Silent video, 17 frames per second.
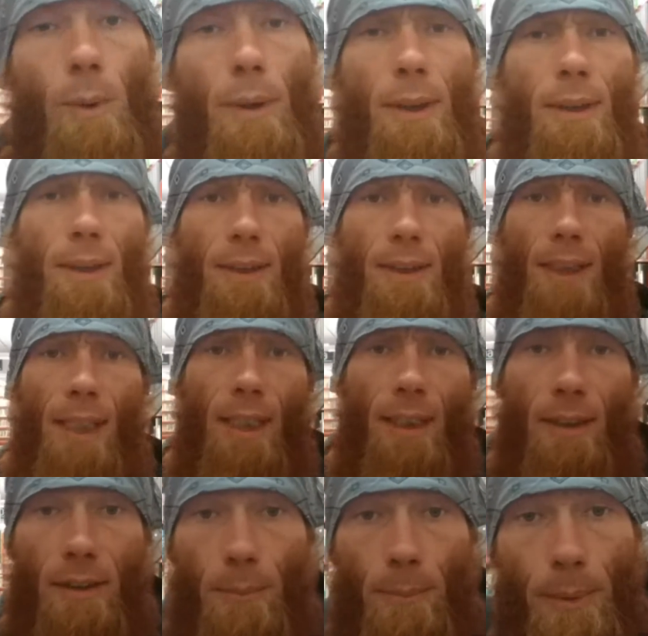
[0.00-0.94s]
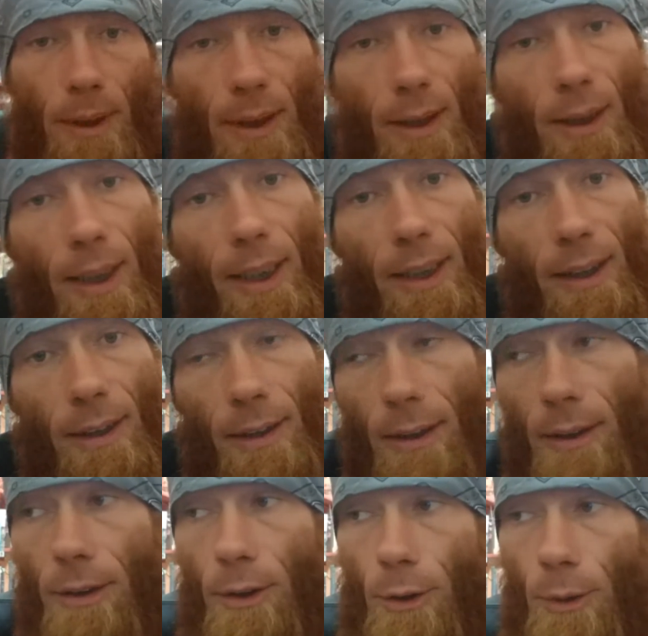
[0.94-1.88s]
What does it take to be a
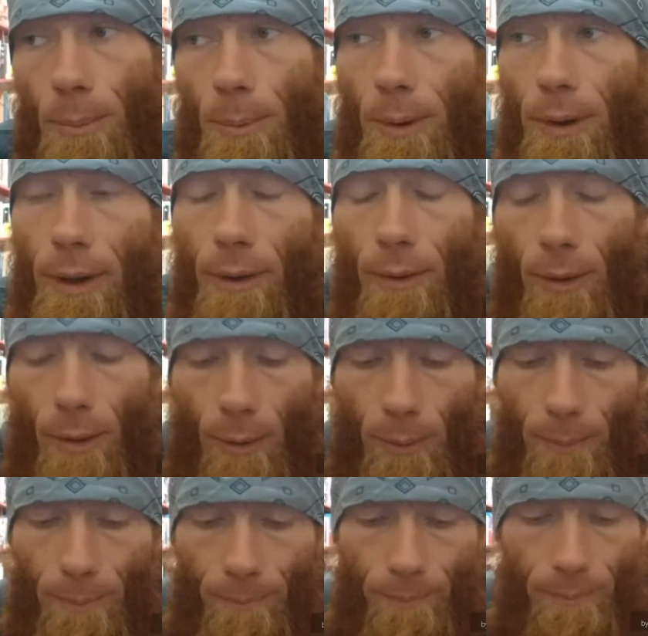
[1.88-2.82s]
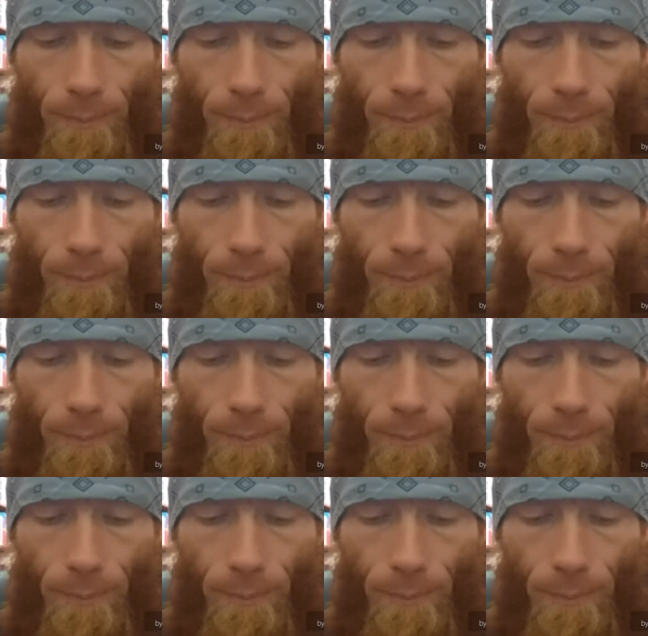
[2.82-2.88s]
superhero?